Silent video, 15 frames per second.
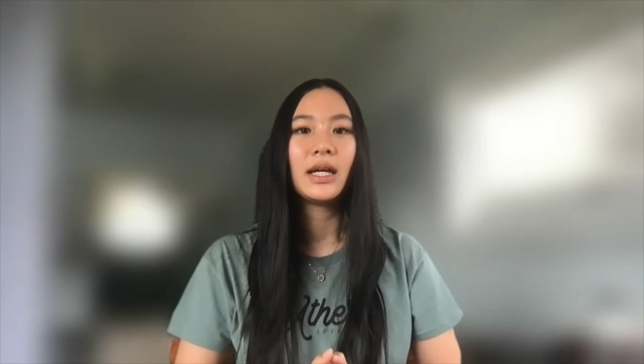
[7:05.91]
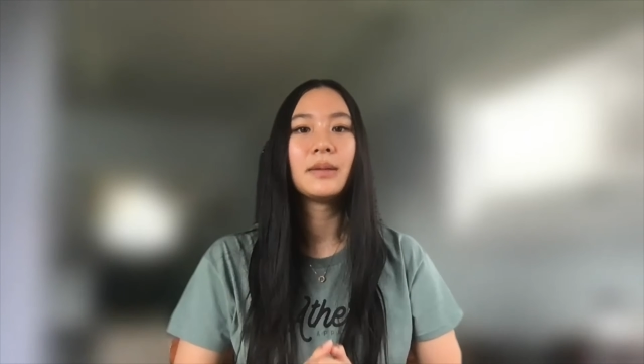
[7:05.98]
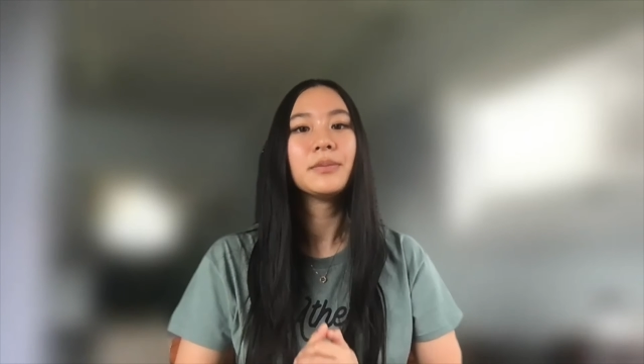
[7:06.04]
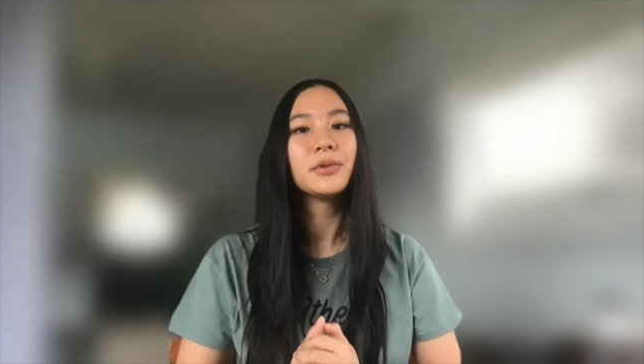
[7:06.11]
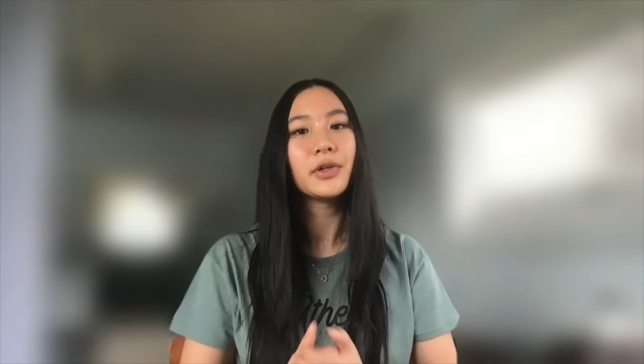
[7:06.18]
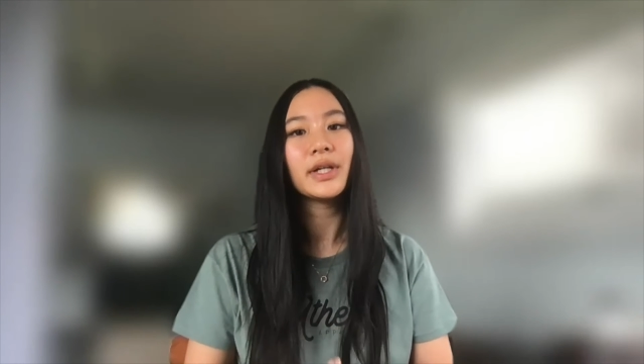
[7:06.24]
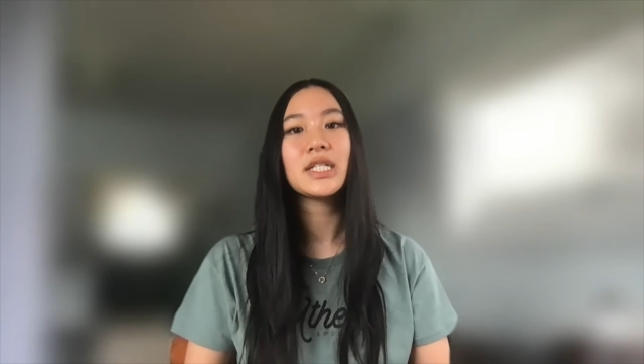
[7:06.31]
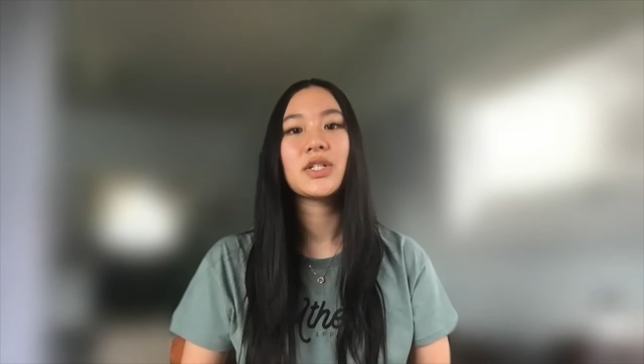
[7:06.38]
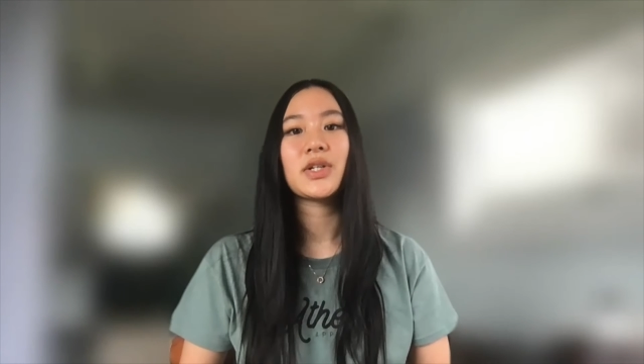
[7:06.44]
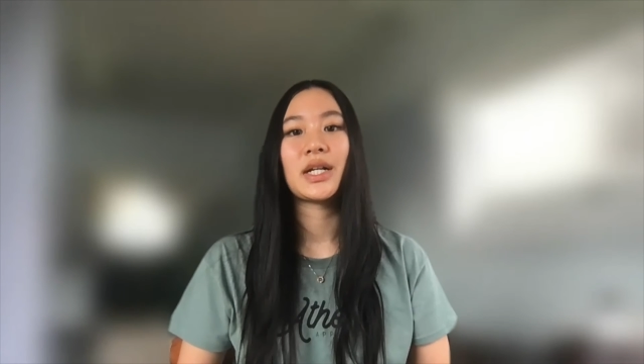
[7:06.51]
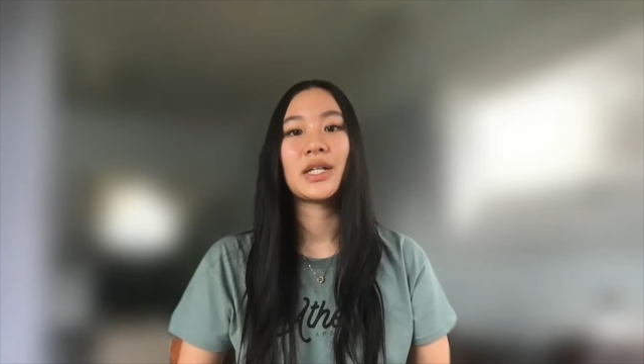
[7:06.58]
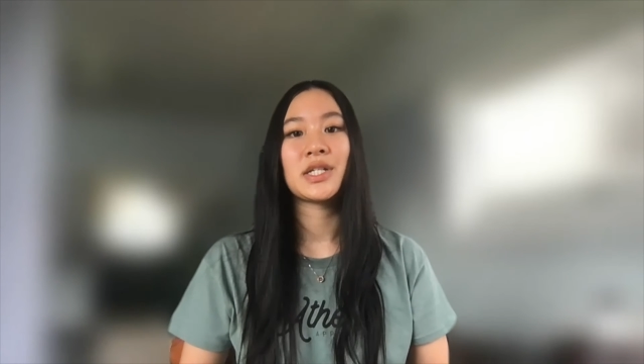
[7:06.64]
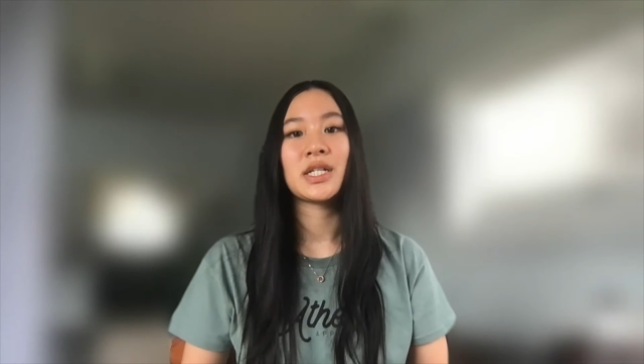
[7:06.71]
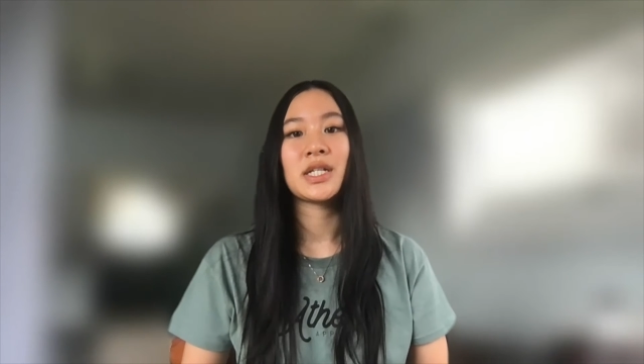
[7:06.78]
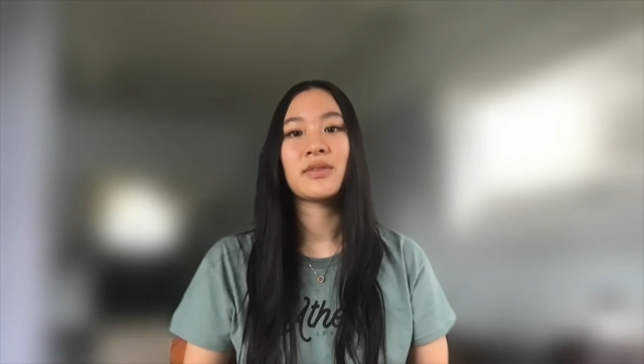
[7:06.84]
employing
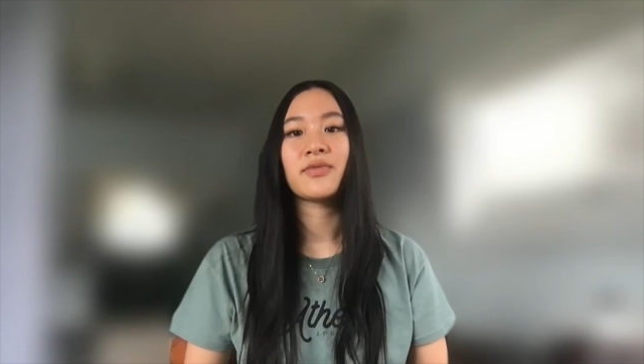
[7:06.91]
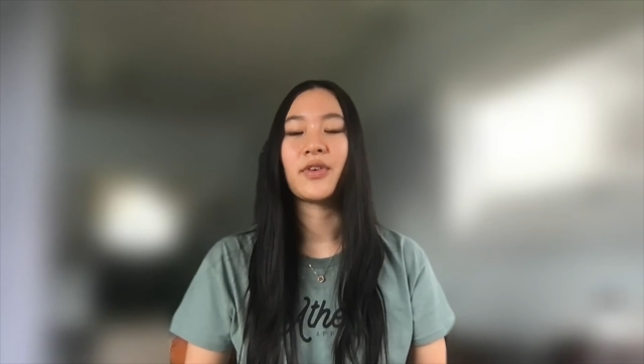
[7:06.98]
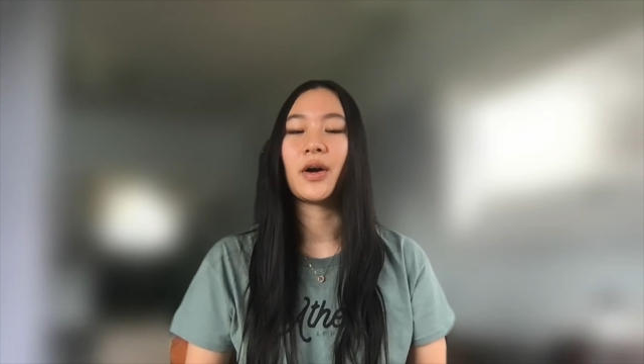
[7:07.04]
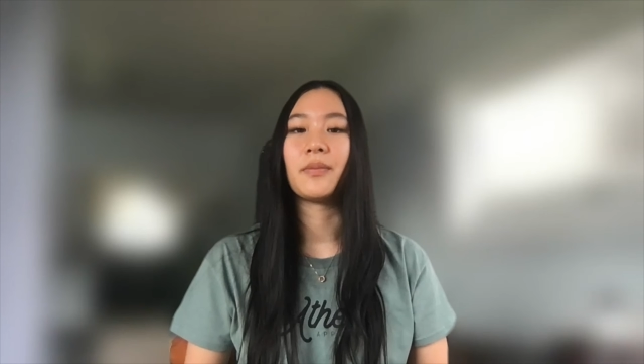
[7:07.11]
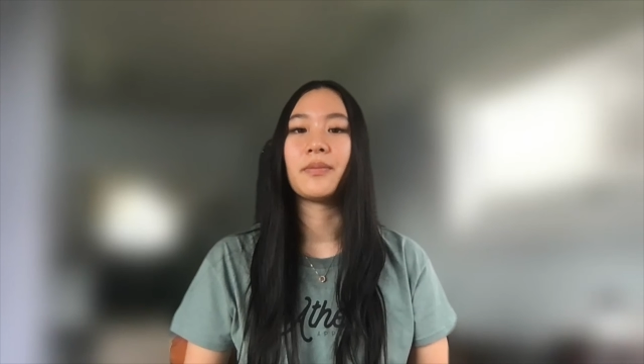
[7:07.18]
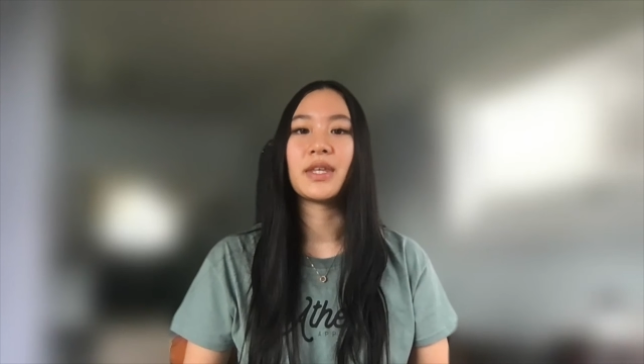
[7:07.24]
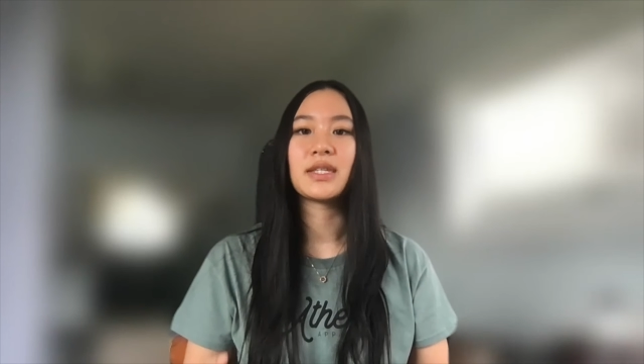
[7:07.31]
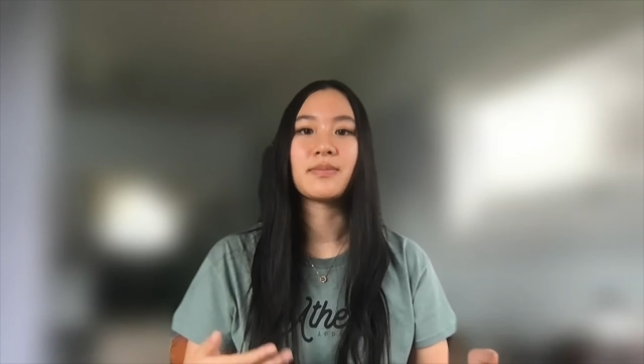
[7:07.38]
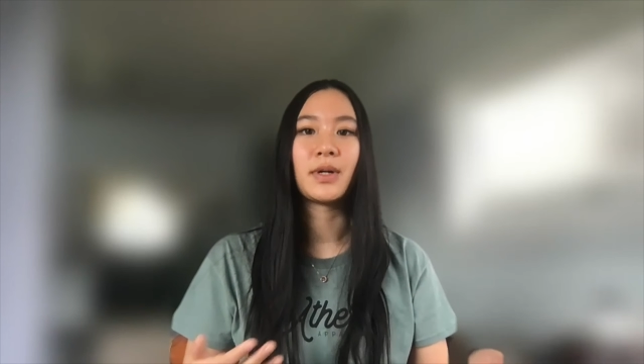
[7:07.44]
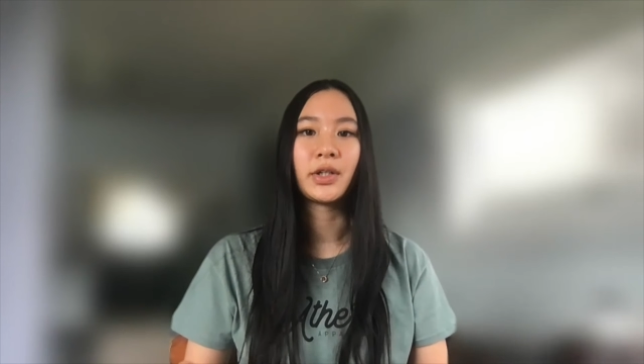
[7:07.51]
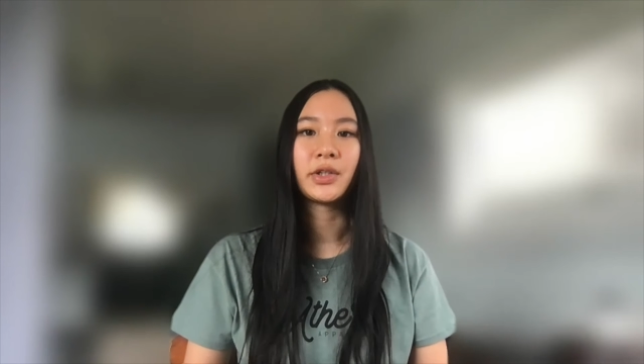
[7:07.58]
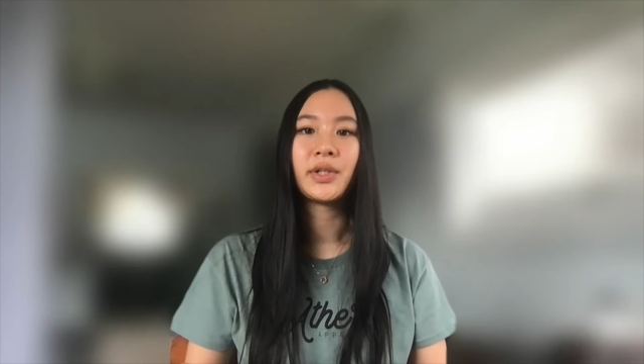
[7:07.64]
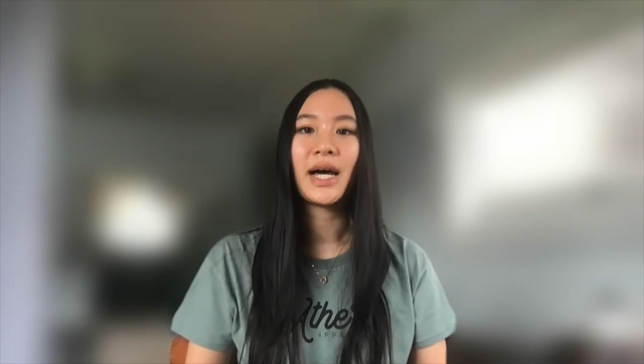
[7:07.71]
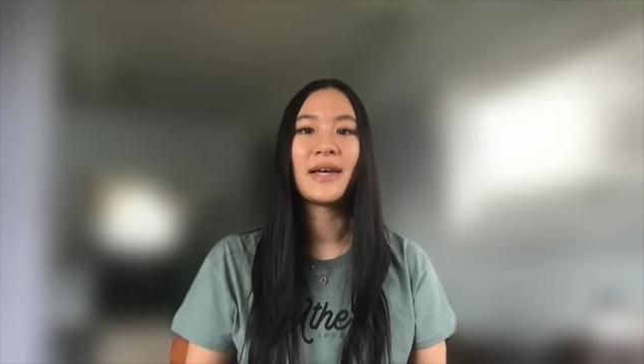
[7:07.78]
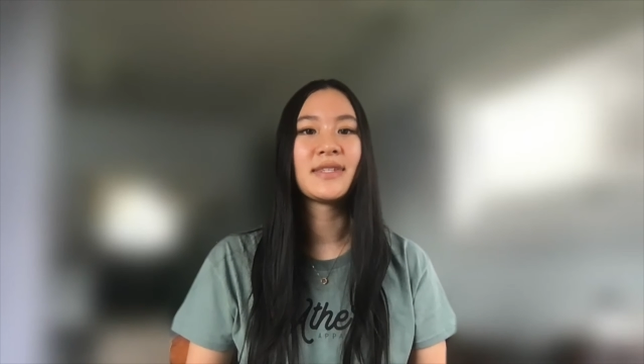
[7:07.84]
strategies from this
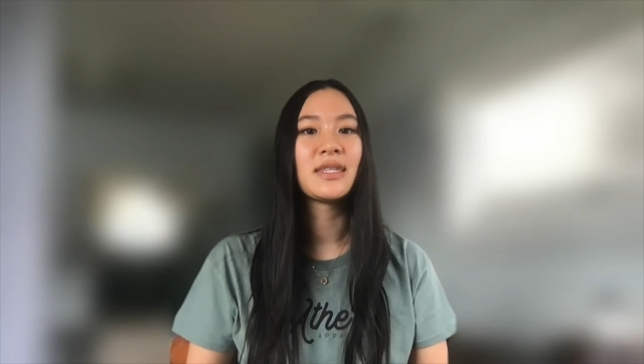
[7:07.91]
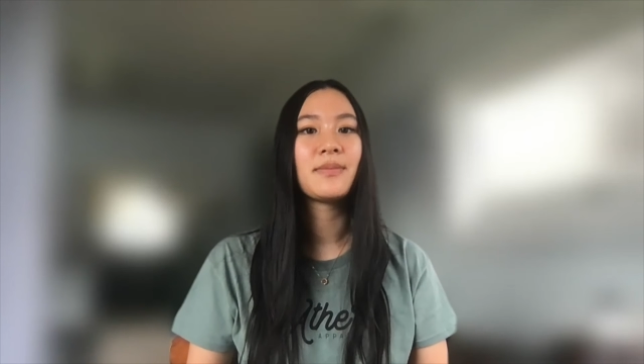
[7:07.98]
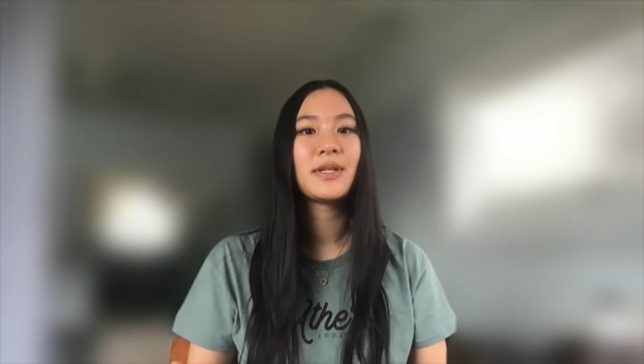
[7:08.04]
model has the